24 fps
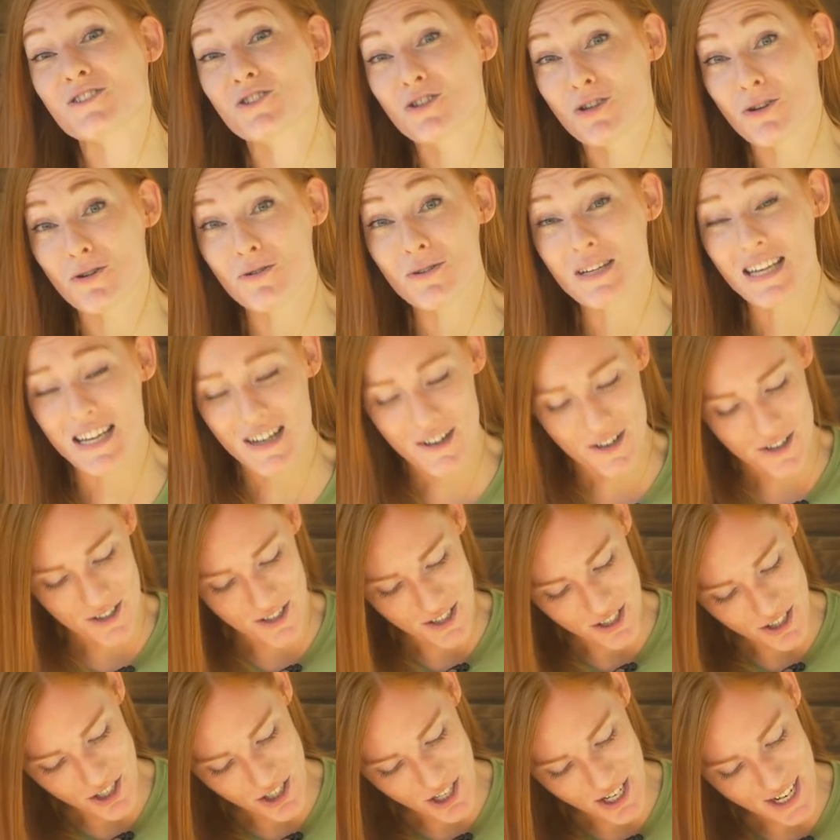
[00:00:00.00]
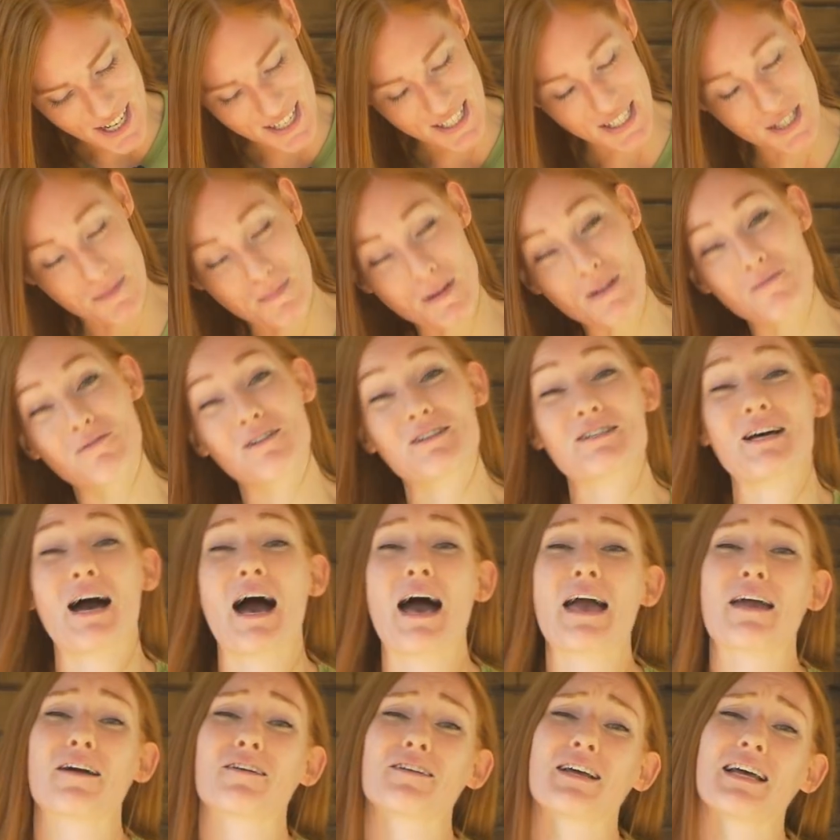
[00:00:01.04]
two years, Cheeks has been
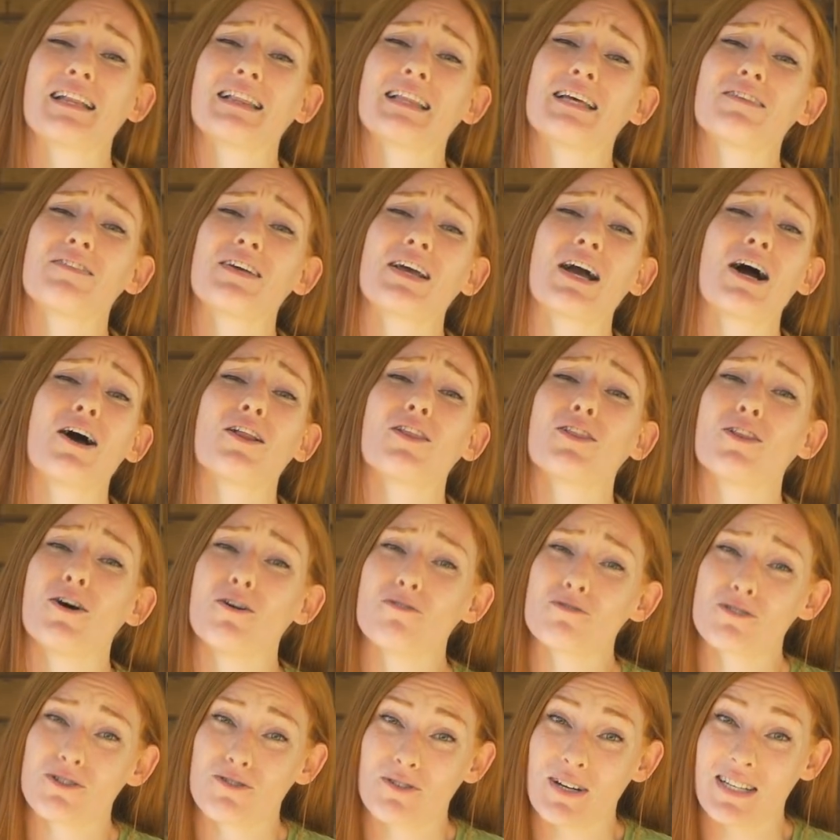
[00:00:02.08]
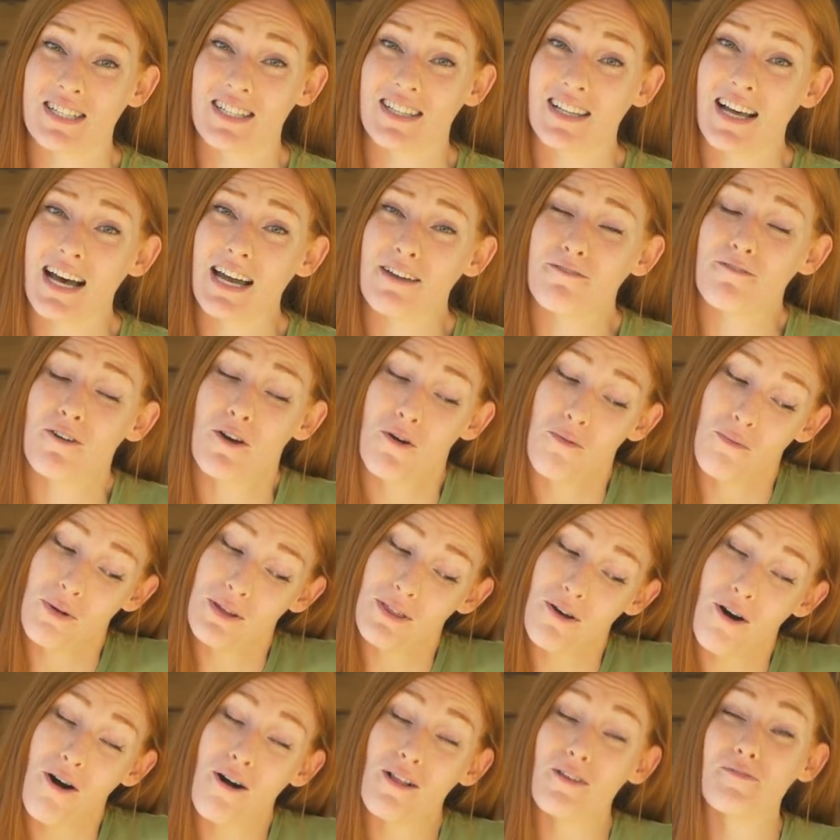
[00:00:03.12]
retired and living a low stress life with
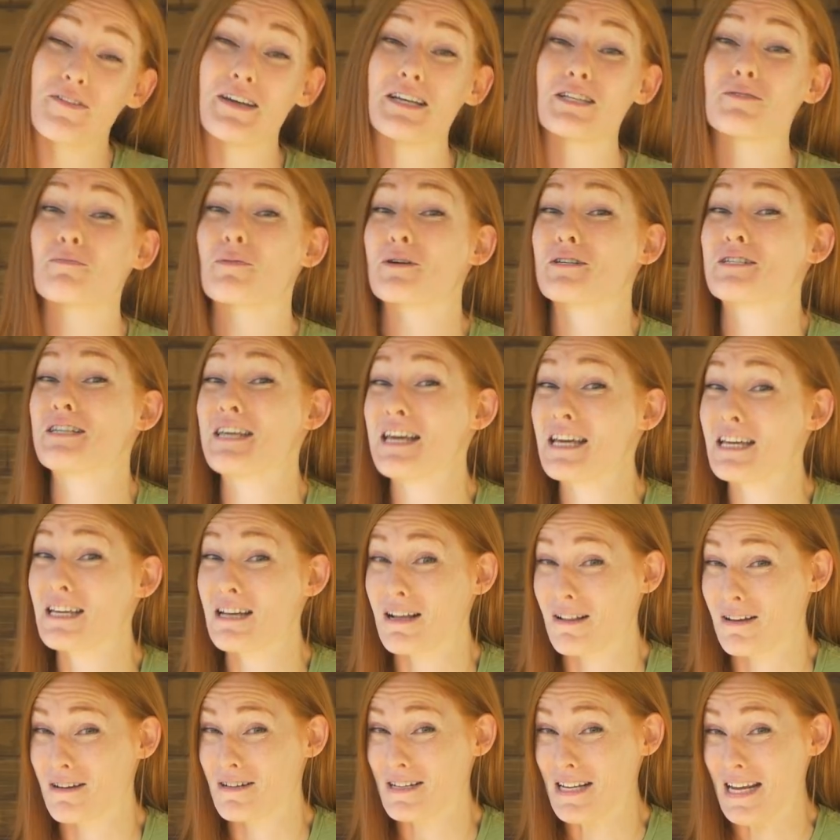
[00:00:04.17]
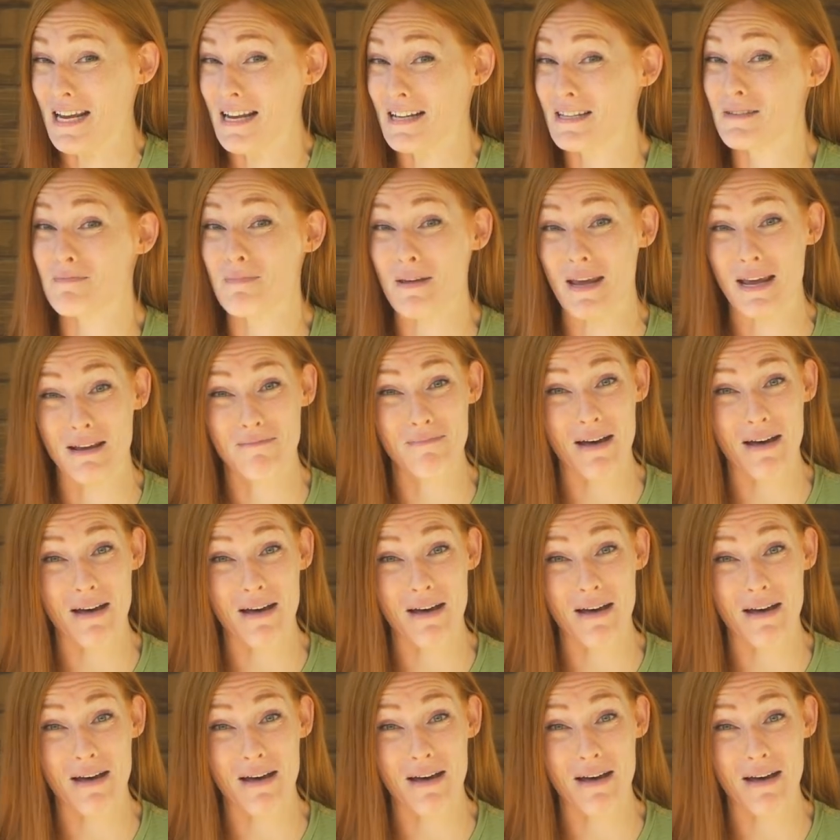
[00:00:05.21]
all of his particular needs being